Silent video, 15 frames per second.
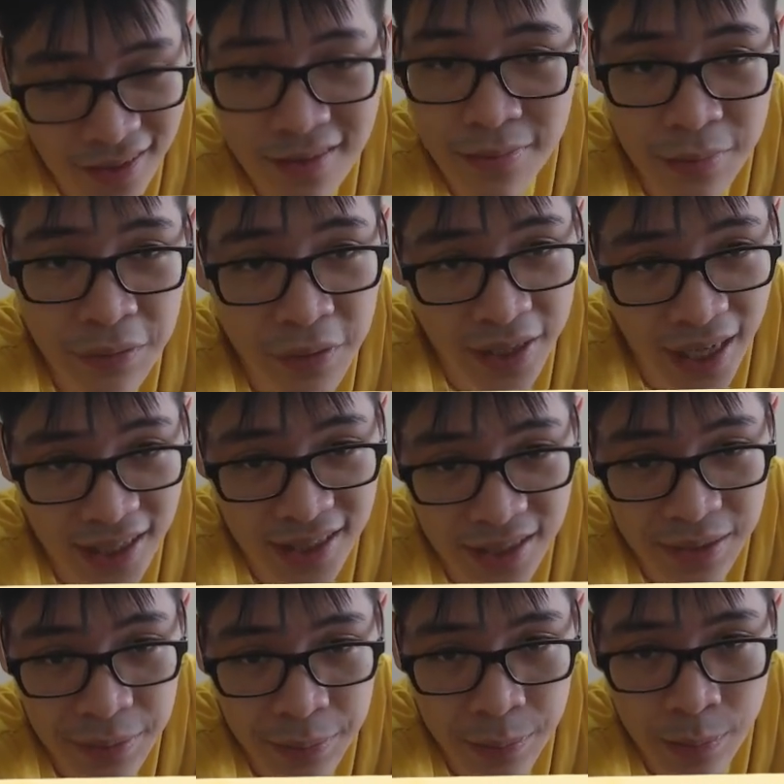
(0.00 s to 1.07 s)

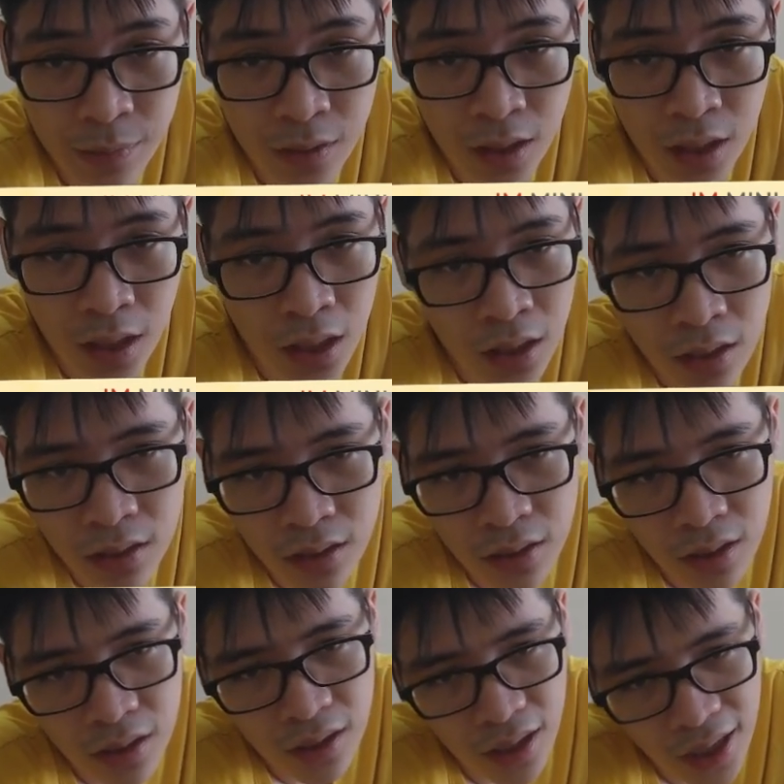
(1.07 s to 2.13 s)

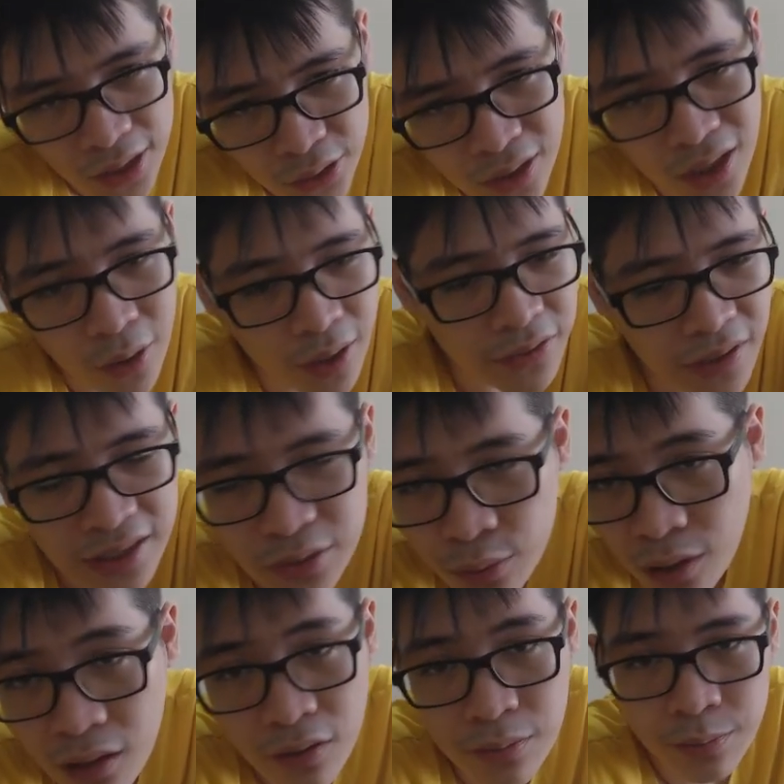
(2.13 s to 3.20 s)
I should go h5 as
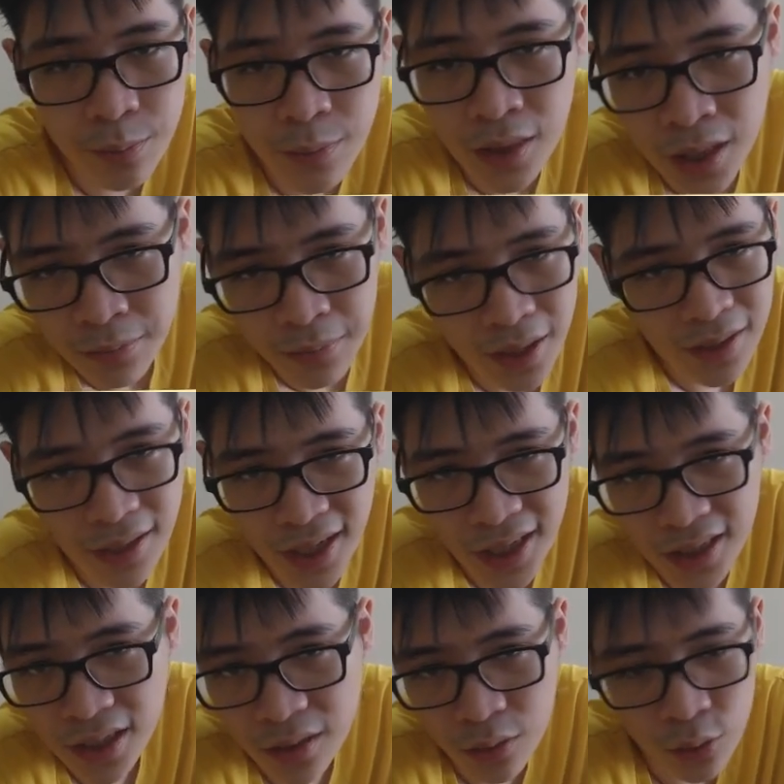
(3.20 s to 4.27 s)
well, but he
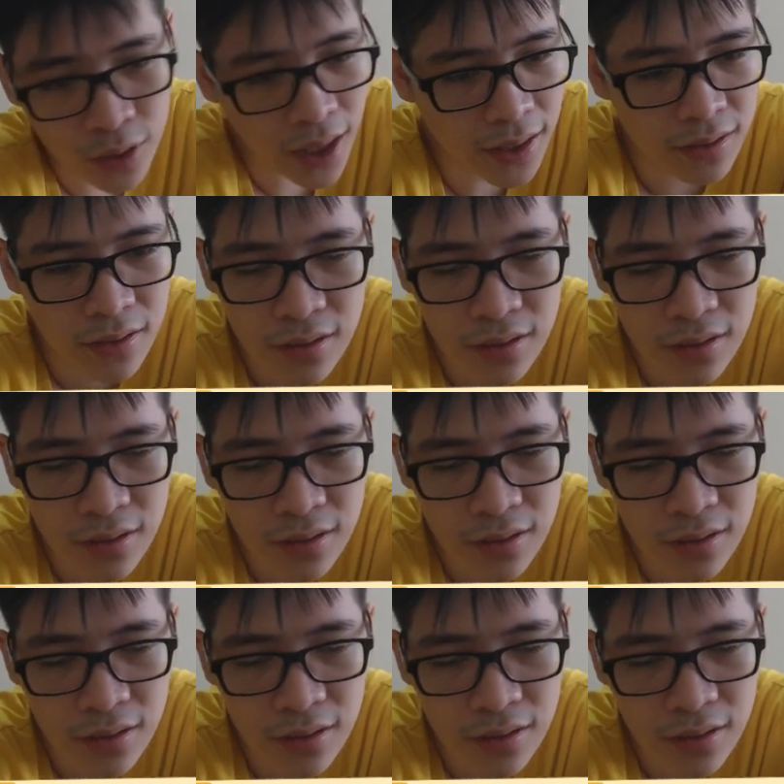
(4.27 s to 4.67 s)
didn't do that.